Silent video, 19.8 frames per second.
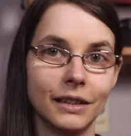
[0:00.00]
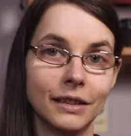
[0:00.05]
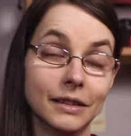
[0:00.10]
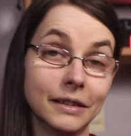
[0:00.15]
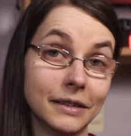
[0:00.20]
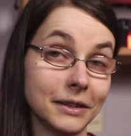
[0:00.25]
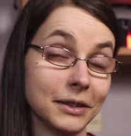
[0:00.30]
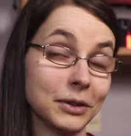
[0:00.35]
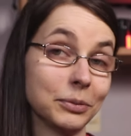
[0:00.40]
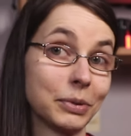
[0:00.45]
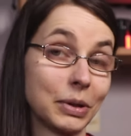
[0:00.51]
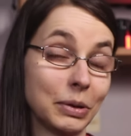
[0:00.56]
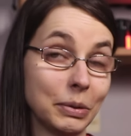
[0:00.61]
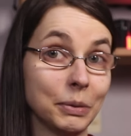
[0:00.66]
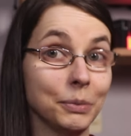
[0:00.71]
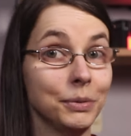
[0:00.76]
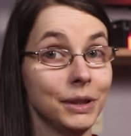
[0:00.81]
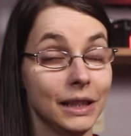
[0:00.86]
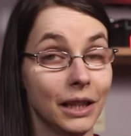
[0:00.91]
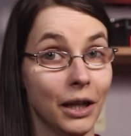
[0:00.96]
And this is
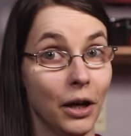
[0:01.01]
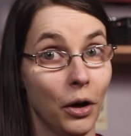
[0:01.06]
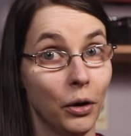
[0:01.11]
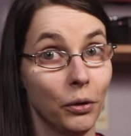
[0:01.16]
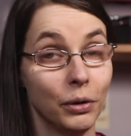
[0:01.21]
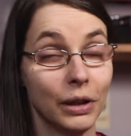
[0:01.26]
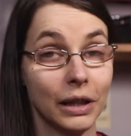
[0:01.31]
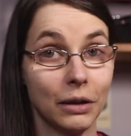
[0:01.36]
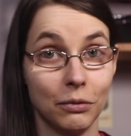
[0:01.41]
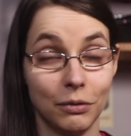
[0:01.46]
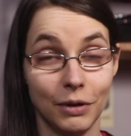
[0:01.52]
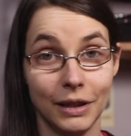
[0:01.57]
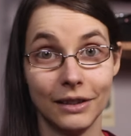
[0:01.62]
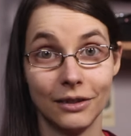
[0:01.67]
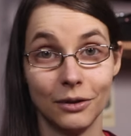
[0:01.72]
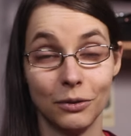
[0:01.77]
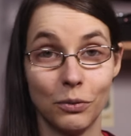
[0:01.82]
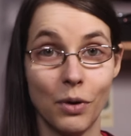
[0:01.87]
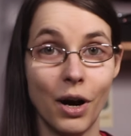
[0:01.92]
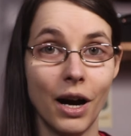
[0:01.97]
probably the only
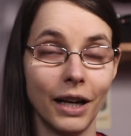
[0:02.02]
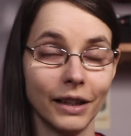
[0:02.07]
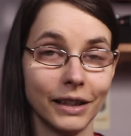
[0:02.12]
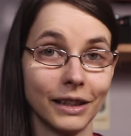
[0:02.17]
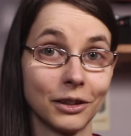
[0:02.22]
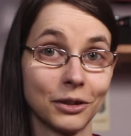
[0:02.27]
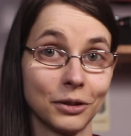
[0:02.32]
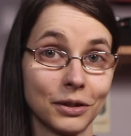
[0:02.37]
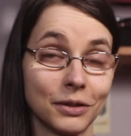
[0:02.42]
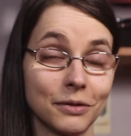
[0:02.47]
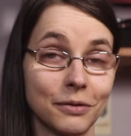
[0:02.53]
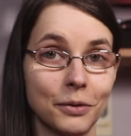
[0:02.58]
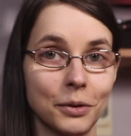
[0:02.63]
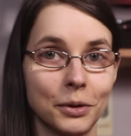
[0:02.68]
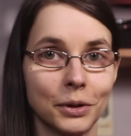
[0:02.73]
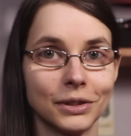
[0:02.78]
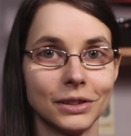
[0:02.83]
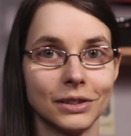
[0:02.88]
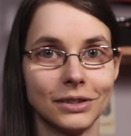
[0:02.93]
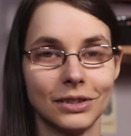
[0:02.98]
reason why I could
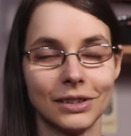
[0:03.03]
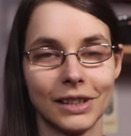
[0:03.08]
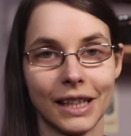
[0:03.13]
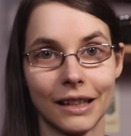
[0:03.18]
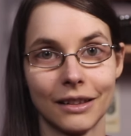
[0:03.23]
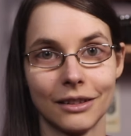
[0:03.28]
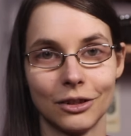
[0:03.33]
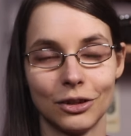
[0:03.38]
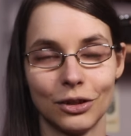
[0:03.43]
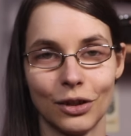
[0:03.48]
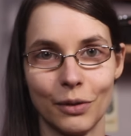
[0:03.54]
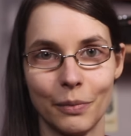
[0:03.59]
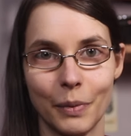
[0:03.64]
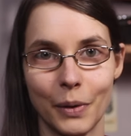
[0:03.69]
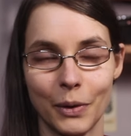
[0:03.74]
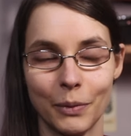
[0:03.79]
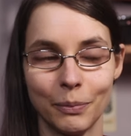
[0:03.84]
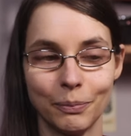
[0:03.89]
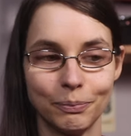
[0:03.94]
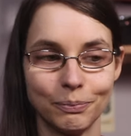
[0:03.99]
afford to get a
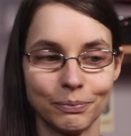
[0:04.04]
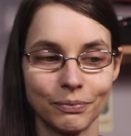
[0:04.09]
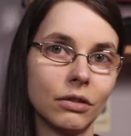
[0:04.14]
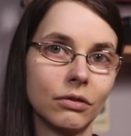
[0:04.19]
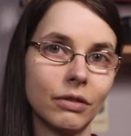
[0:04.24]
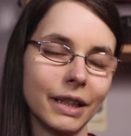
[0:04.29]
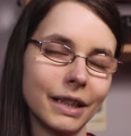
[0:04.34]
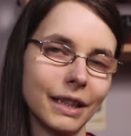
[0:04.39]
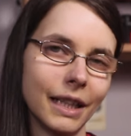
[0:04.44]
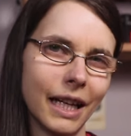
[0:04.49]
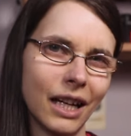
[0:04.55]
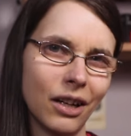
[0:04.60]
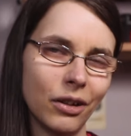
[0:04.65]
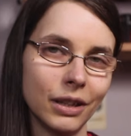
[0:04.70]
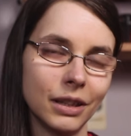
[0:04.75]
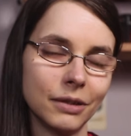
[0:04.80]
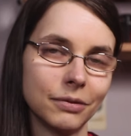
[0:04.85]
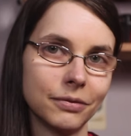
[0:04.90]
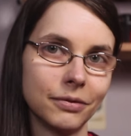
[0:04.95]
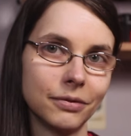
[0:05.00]
Jobo. Right
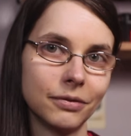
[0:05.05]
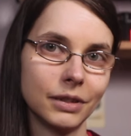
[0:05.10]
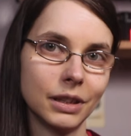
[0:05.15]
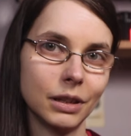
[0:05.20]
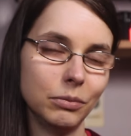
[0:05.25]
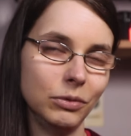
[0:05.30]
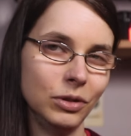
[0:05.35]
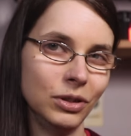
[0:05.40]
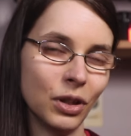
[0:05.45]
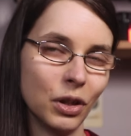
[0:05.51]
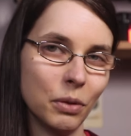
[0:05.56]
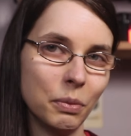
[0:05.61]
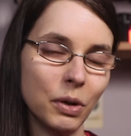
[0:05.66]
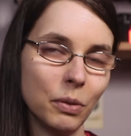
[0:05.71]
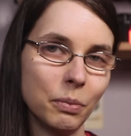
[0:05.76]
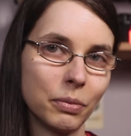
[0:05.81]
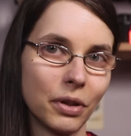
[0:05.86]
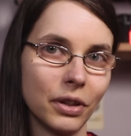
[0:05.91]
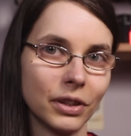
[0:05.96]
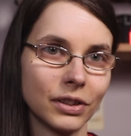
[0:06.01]
now, if the
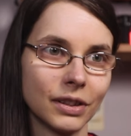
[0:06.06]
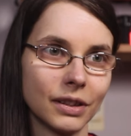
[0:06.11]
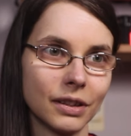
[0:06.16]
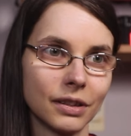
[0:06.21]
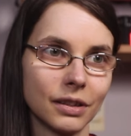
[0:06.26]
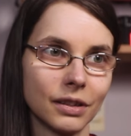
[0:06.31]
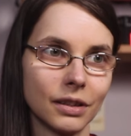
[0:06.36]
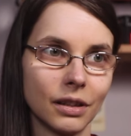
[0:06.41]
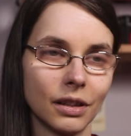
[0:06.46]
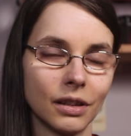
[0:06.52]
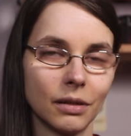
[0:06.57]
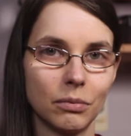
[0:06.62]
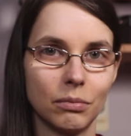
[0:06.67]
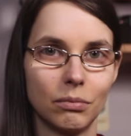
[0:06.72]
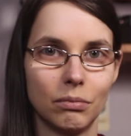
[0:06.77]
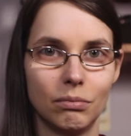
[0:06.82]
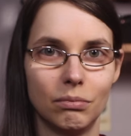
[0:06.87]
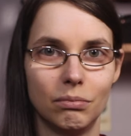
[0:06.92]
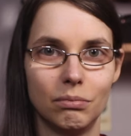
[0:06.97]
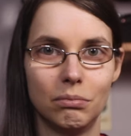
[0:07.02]
Jobo processor
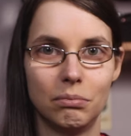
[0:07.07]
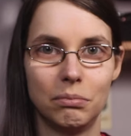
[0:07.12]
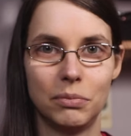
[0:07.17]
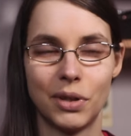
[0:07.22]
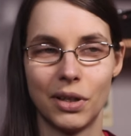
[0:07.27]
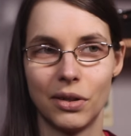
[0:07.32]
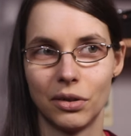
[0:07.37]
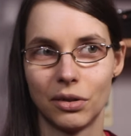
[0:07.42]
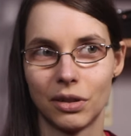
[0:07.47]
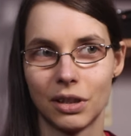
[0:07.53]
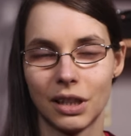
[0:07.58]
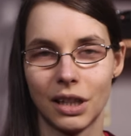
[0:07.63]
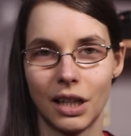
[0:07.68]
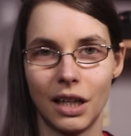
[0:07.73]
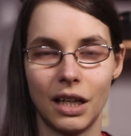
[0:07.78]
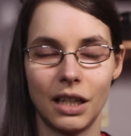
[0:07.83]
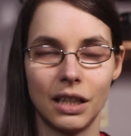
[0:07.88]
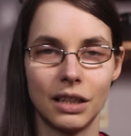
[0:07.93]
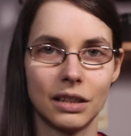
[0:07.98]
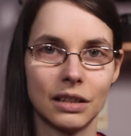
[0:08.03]
broke
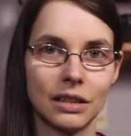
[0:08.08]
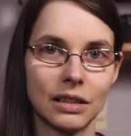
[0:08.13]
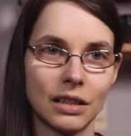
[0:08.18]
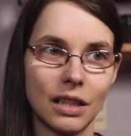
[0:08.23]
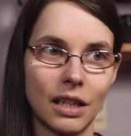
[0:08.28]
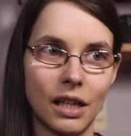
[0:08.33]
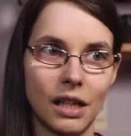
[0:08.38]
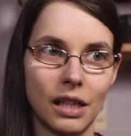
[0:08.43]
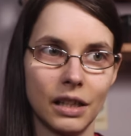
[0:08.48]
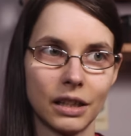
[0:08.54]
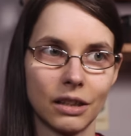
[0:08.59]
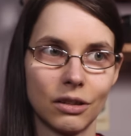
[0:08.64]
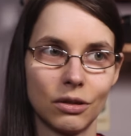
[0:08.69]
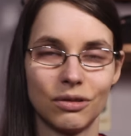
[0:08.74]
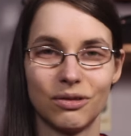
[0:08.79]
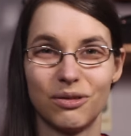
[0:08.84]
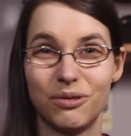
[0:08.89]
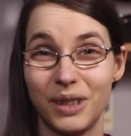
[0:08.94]
and I couldn't